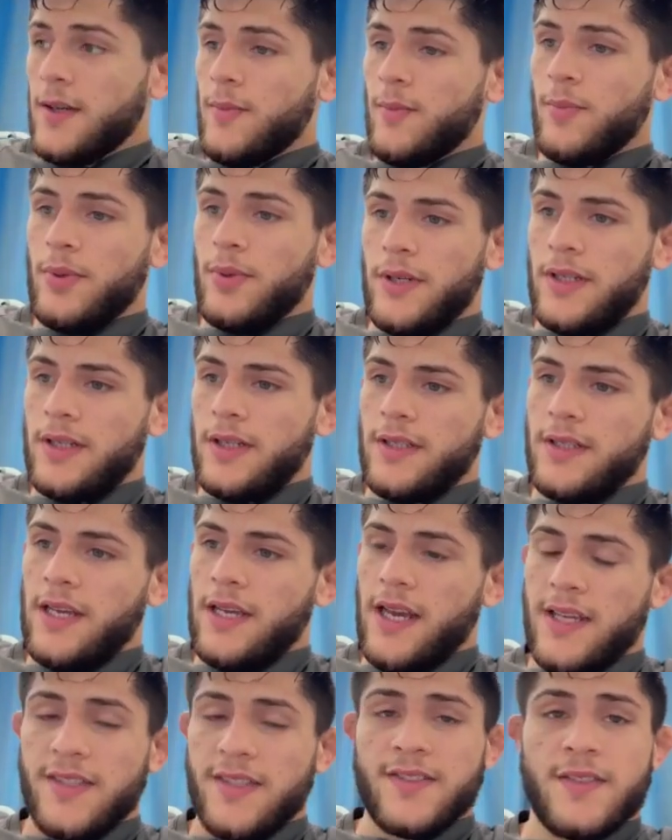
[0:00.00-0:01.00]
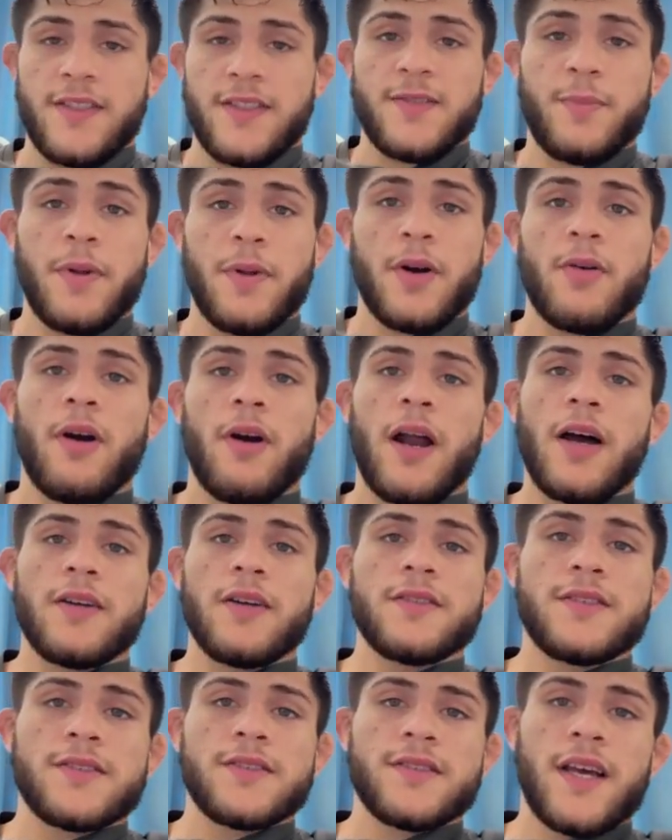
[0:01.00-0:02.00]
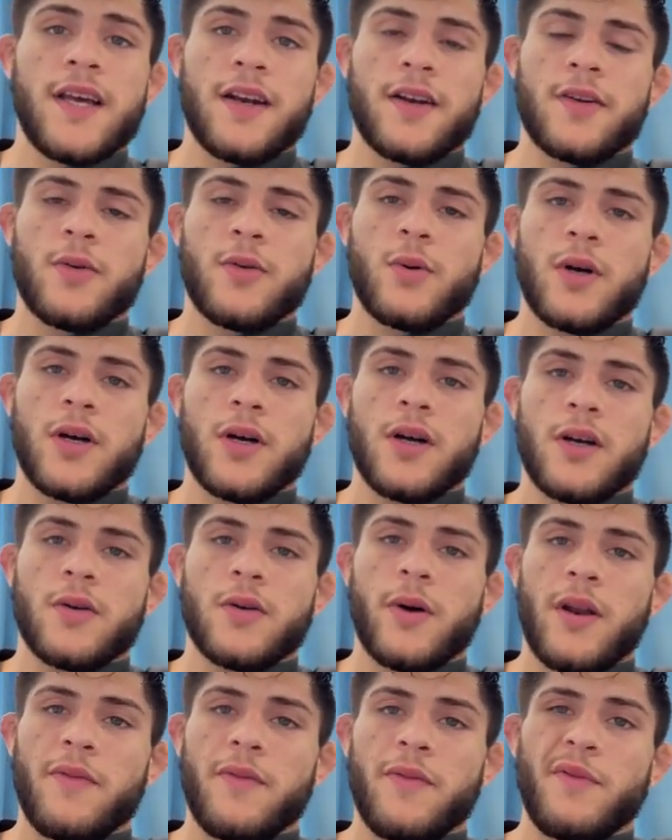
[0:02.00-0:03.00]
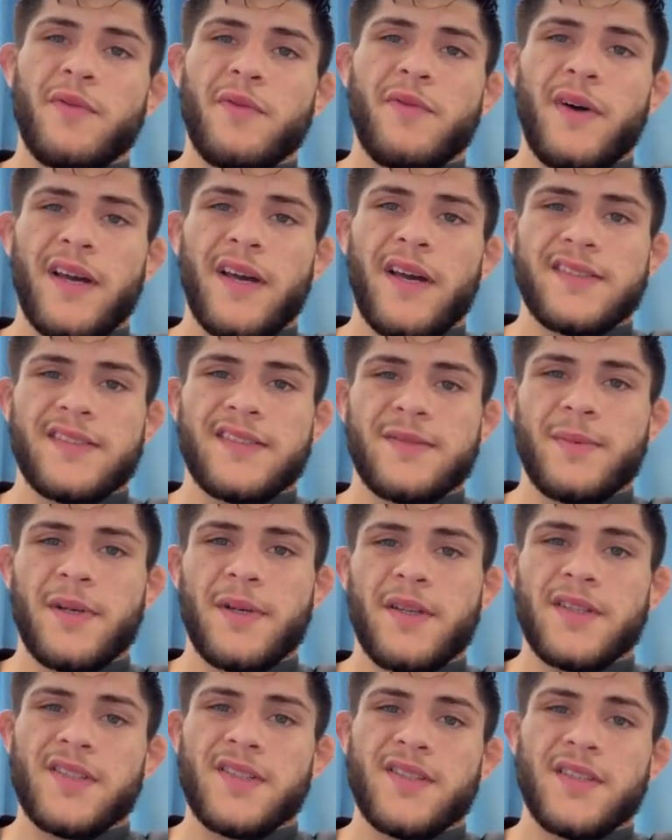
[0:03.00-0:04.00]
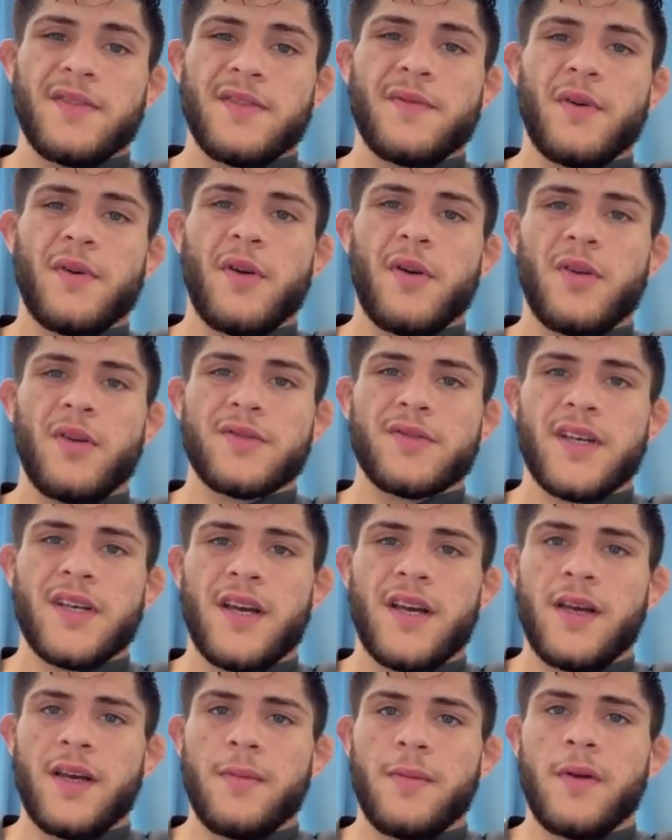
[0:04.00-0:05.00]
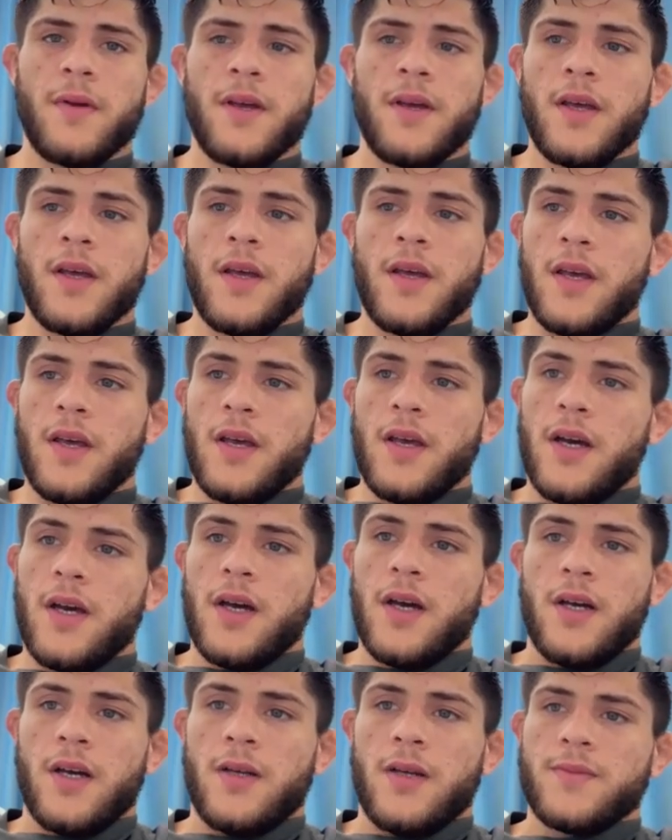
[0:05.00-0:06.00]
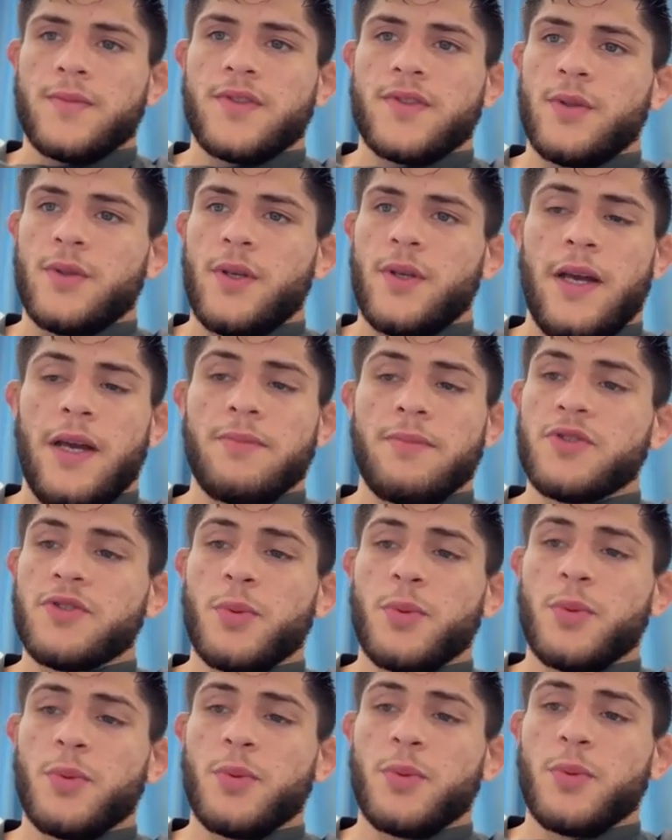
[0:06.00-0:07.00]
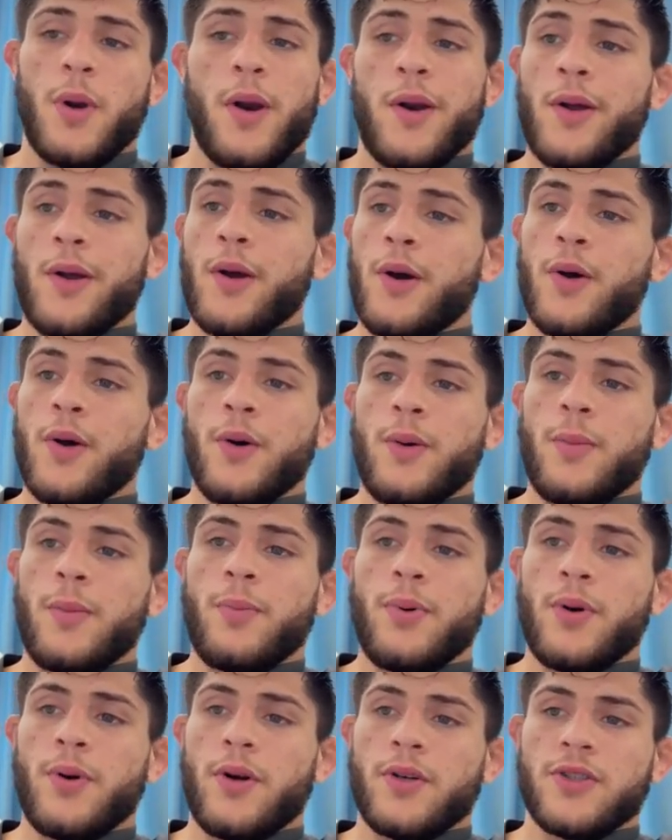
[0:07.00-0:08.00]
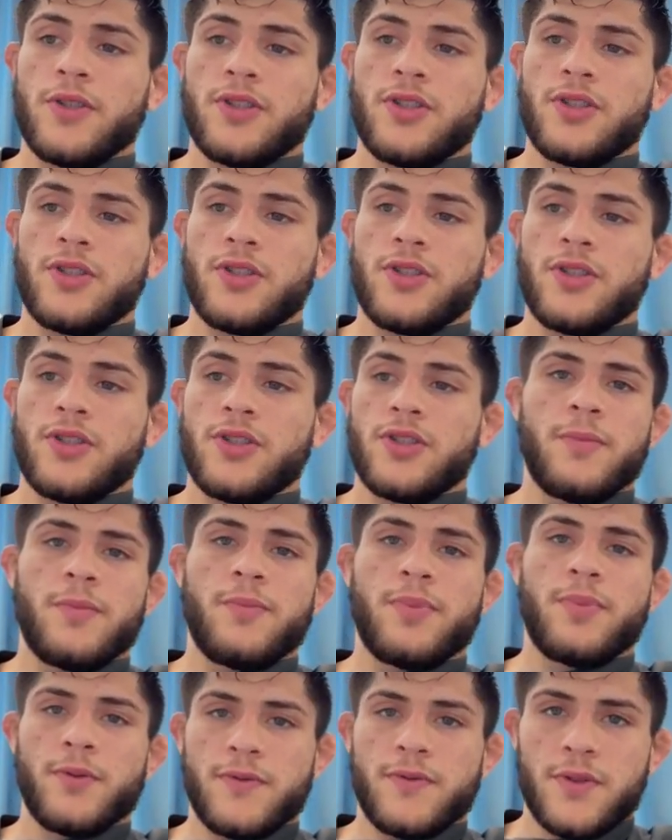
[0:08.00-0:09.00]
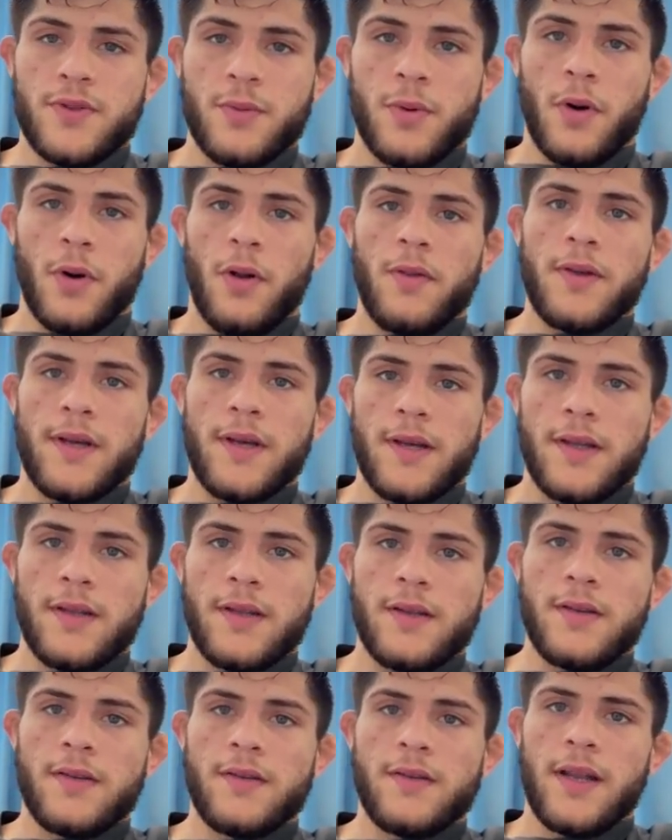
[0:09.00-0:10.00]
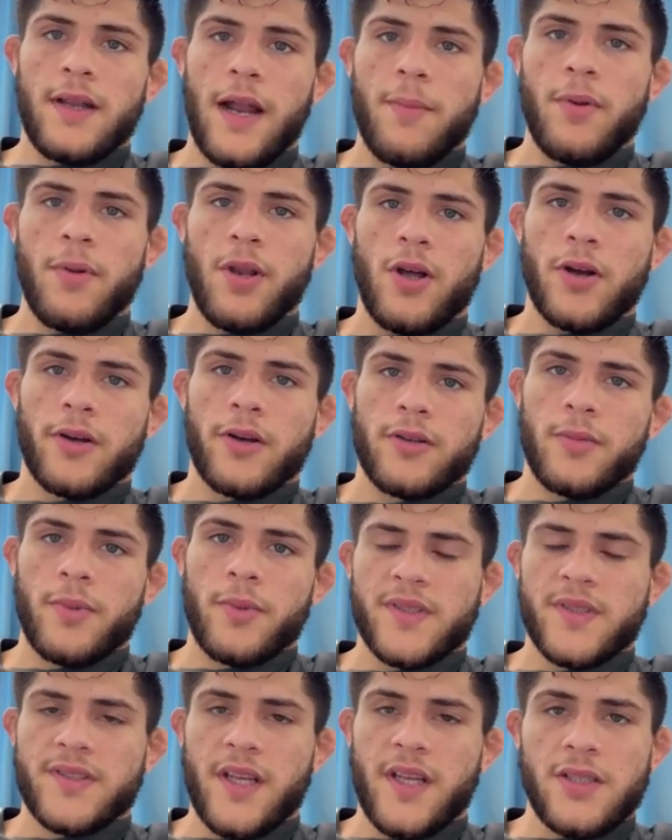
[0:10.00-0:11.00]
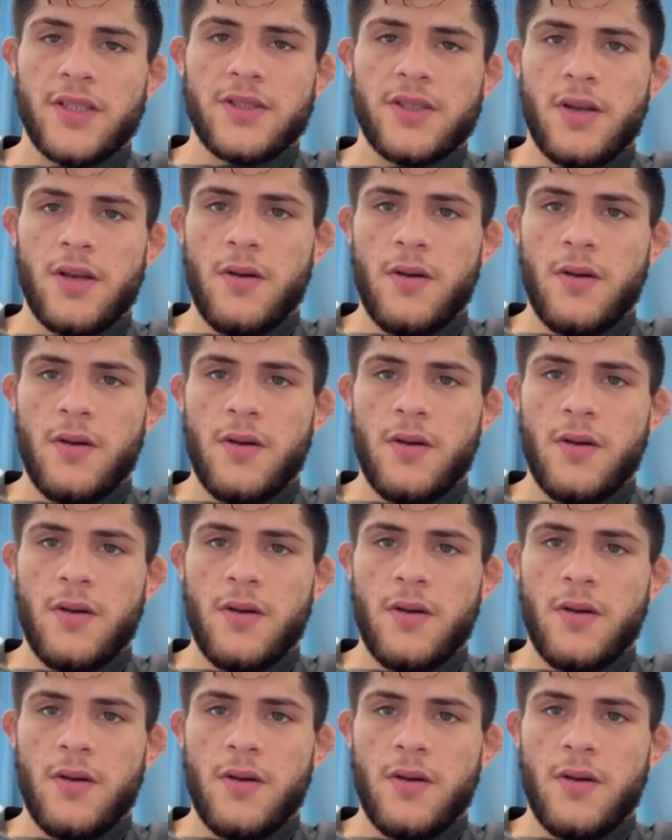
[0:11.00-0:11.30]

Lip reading: but yeah, he's been around. He's had quite a few fights. He's been in the scene for a long time. So yeah, I'm just ready to go and put on a show and prove to the world that I belong on the big stage.